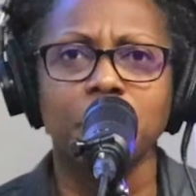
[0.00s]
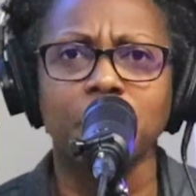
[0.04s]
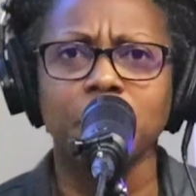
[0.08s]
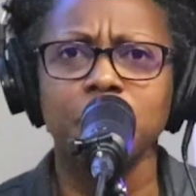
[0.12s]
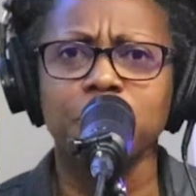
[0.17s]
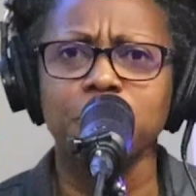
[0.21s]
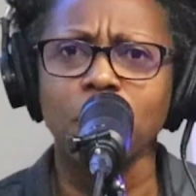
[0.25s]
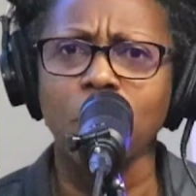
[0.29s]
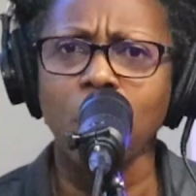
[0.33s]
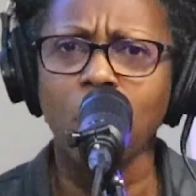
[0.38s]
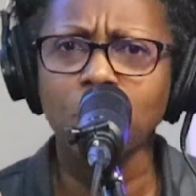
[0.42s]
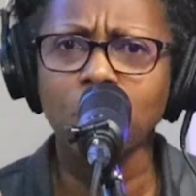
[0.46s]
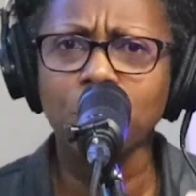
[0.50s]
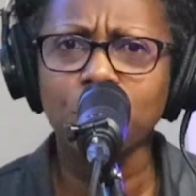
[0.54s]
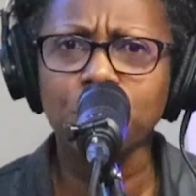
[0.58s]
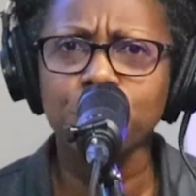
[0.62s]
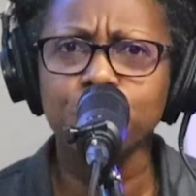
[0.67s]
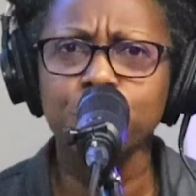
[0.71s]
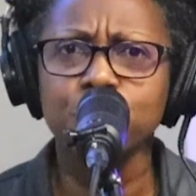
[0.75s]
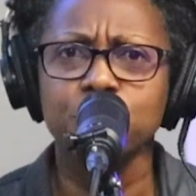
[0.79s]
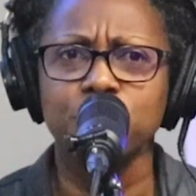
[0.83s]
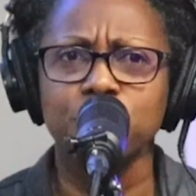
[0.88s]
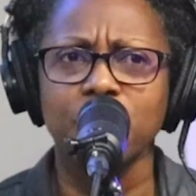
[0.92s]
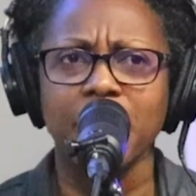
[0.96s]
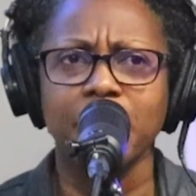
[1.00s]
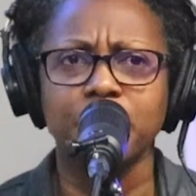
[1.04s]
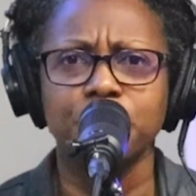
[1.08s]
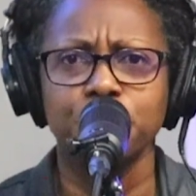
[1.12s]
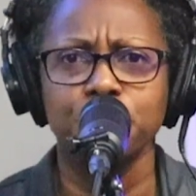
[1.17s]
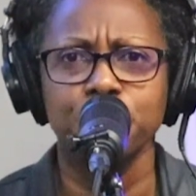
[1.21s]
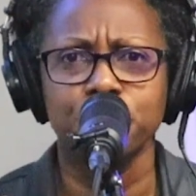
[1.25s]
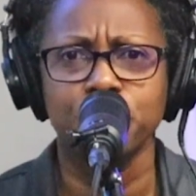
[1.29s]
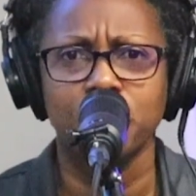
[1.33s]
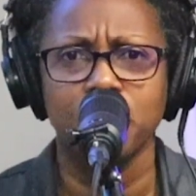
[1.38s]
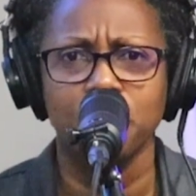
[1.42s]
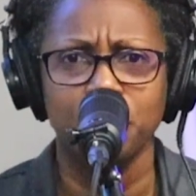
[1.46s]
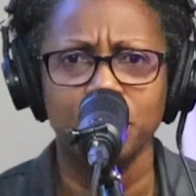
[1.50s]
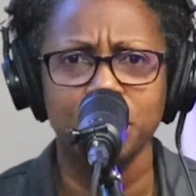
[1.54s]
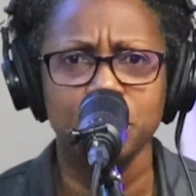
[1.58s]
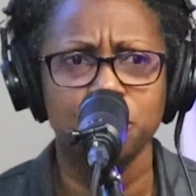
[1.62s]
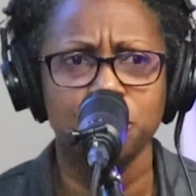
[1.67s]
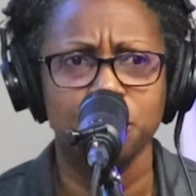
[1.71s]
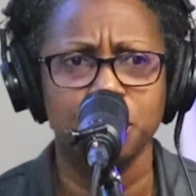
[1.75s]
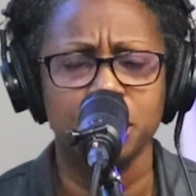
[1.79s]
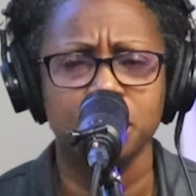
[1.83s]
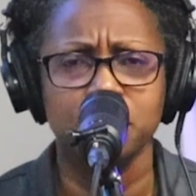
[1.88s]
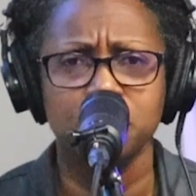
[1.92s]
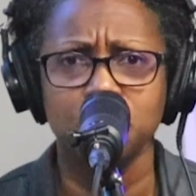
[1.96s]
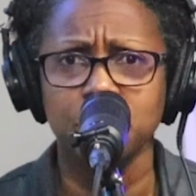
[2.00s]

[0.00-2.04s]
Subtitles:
kind of all of those factors go into it.